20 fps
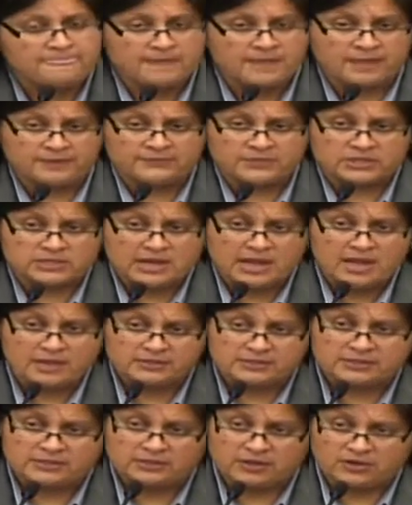If a
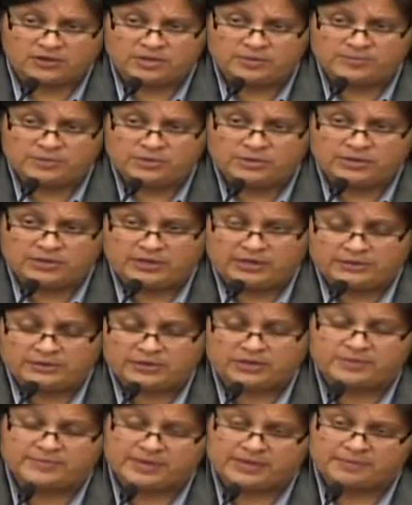child is in our community and they're
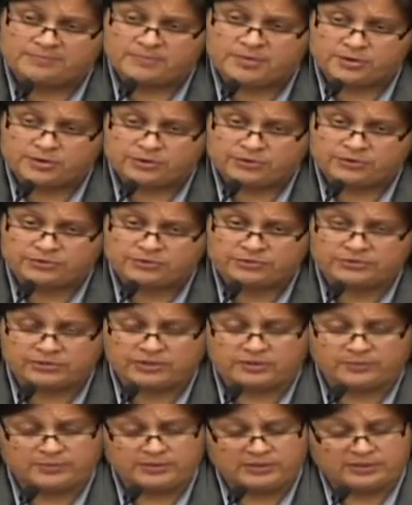committing murders, they're
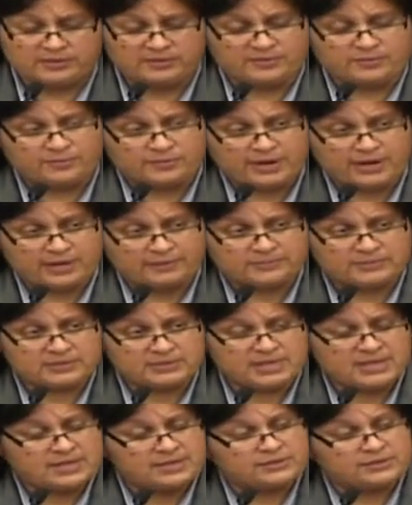committing rapes,